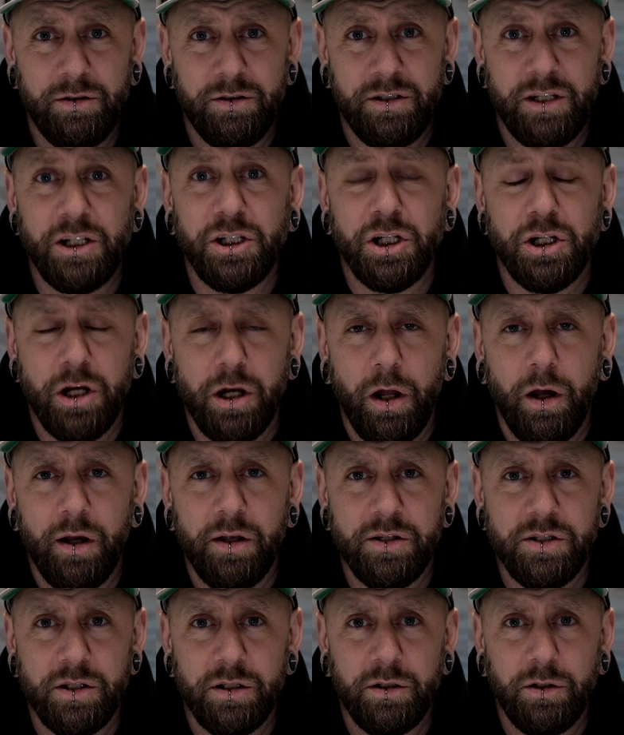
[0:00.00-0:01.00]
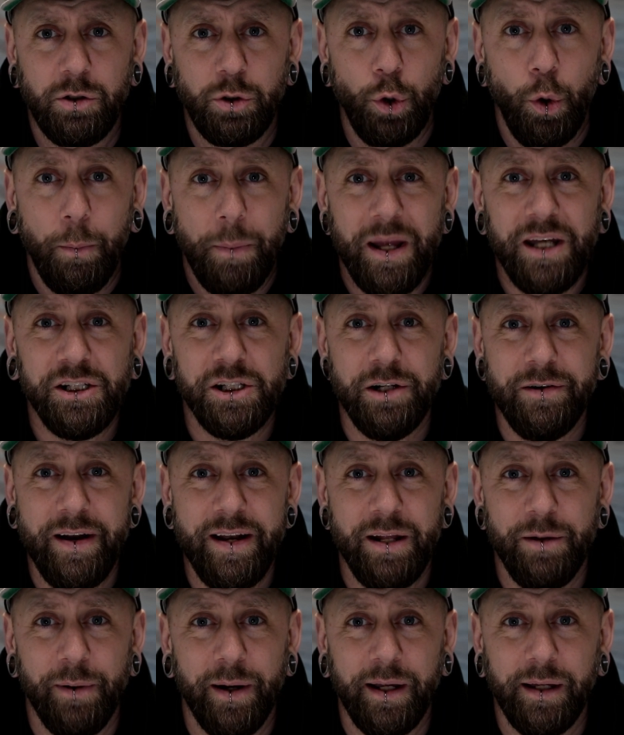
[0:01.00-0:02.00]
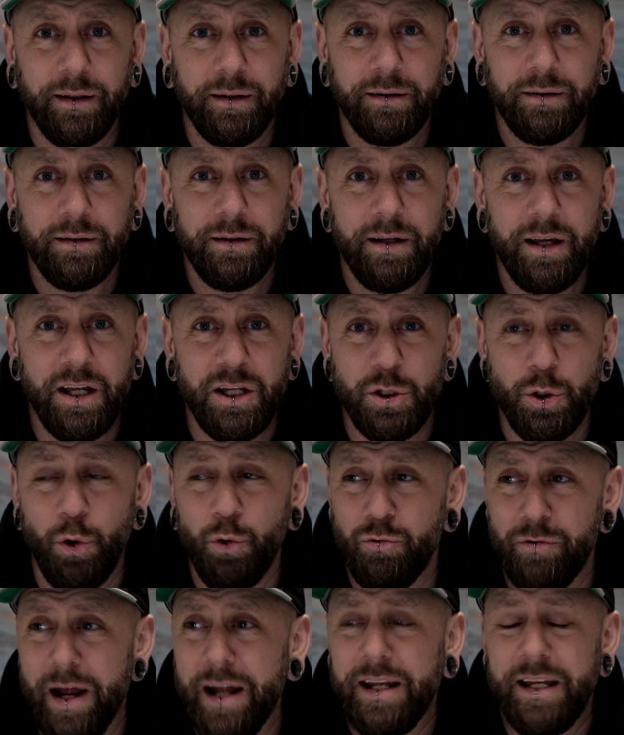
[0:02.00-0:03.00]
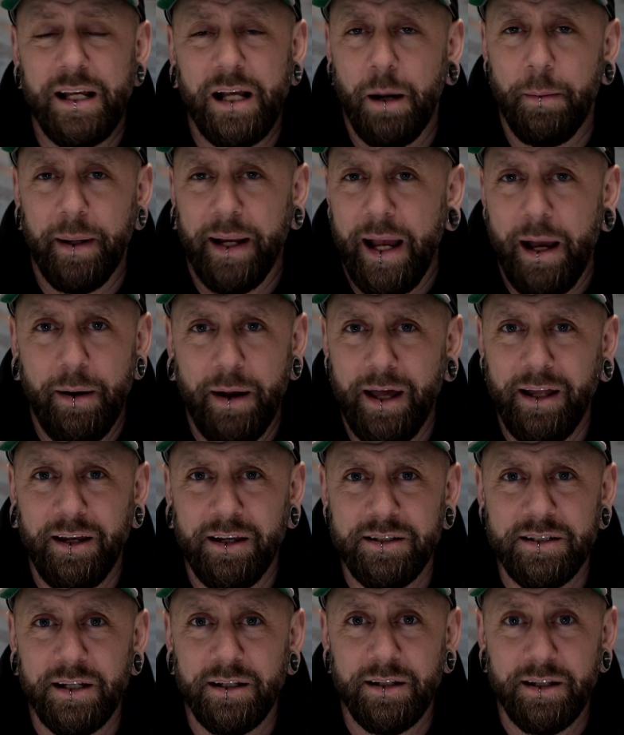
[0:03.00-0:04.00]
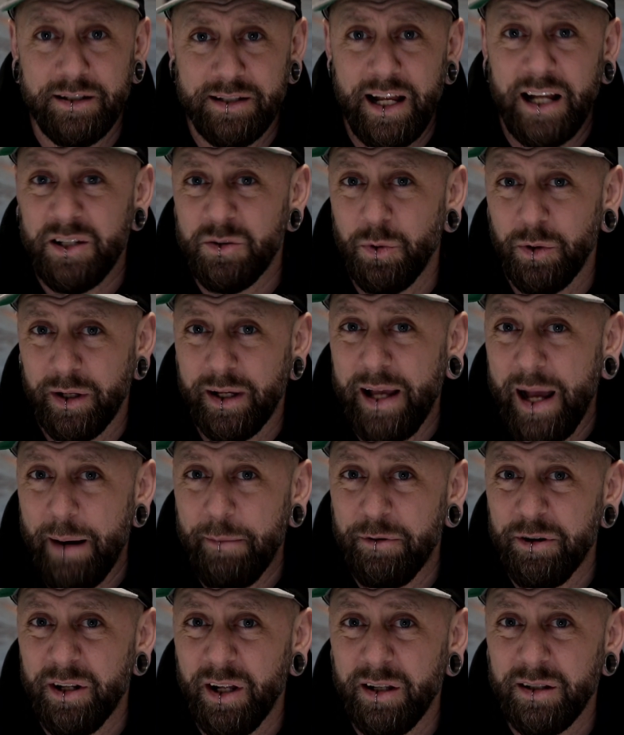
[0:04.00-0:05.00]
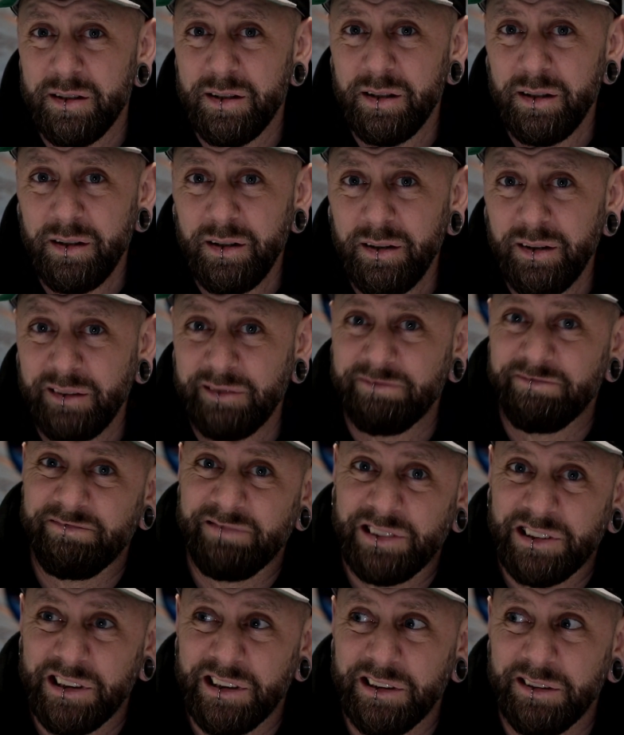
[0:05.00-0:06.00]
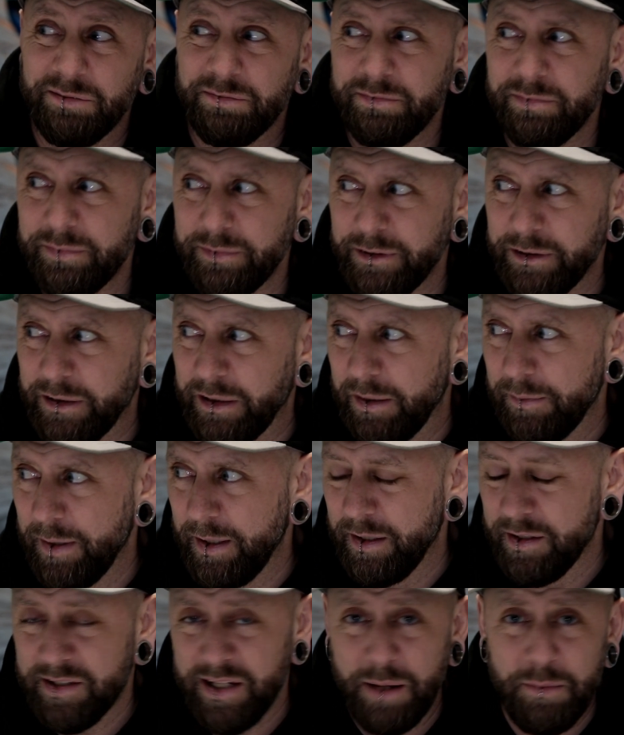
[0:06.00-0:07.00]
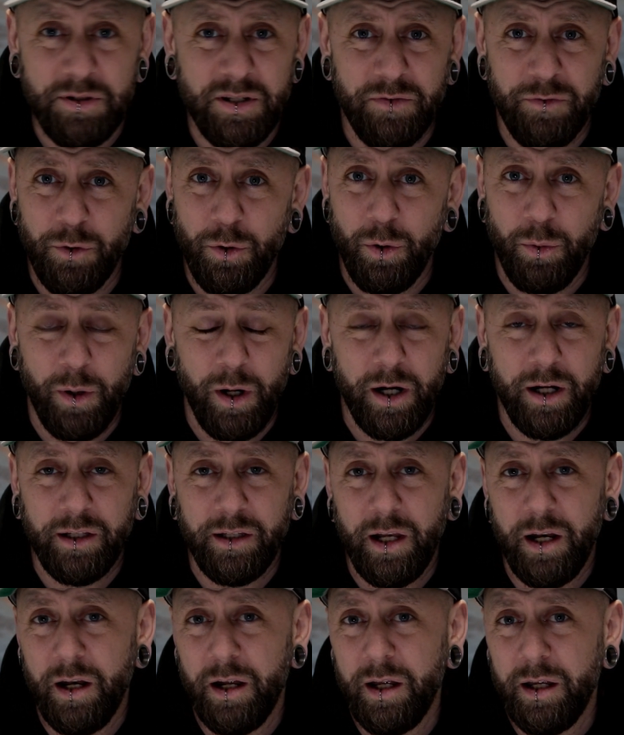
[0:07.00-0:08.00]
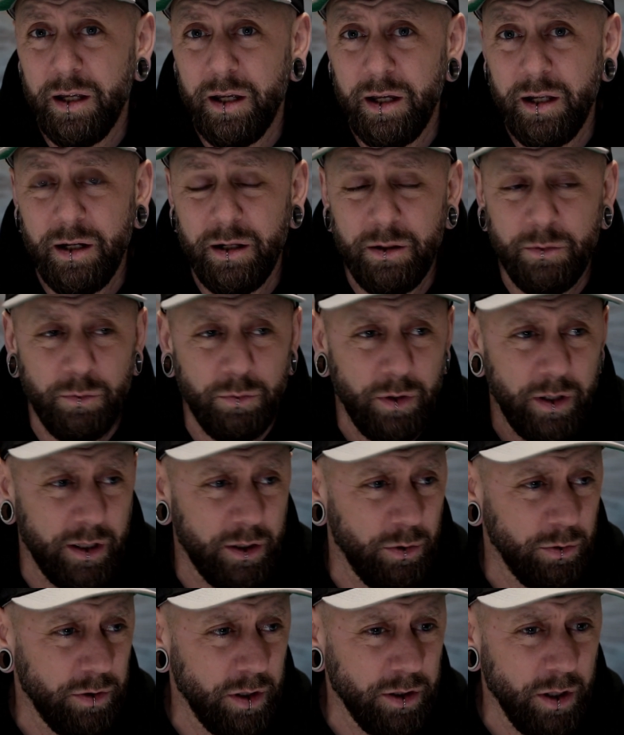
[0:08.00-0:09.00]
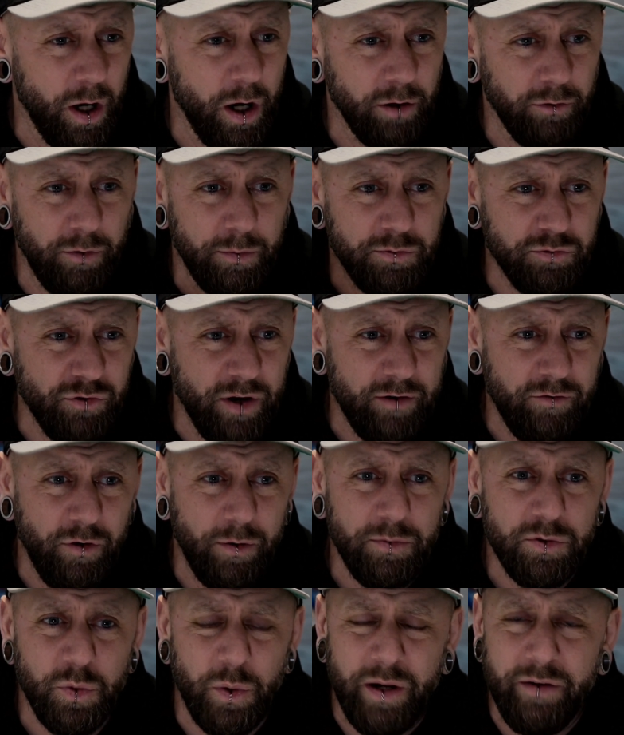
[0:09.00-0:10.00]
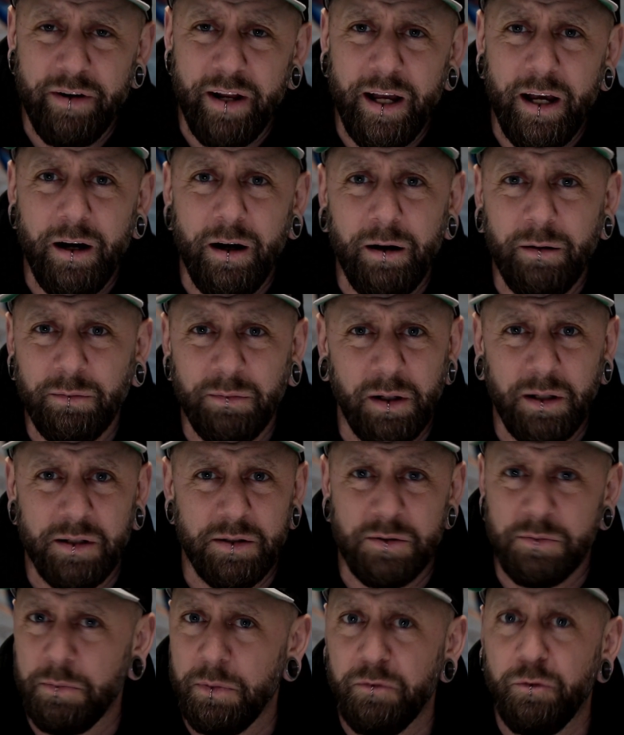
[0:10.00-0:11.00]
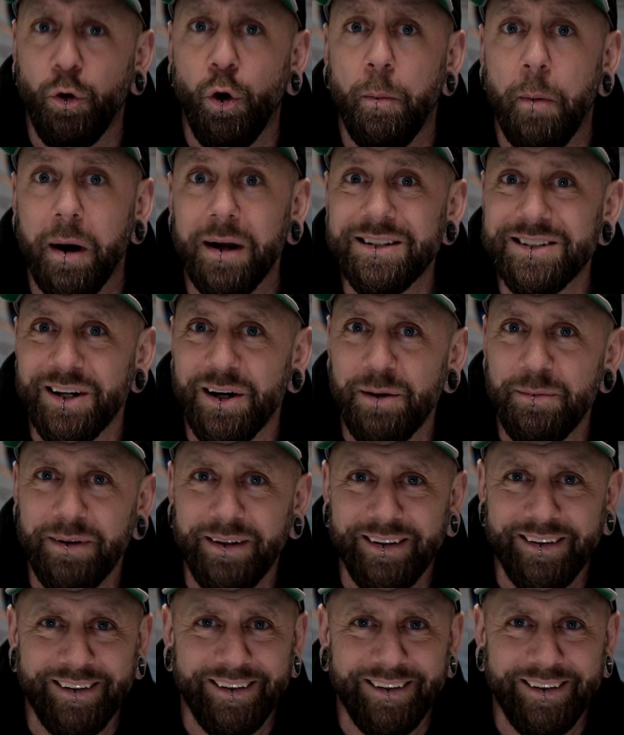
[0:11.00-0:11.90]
digitalise your picture anyway. It's already coming out edited because that's what a camera does. So, you know what I mean? Same as if you were working in a what they call the dark rooms, red rooms, whatever they are. It's before my time.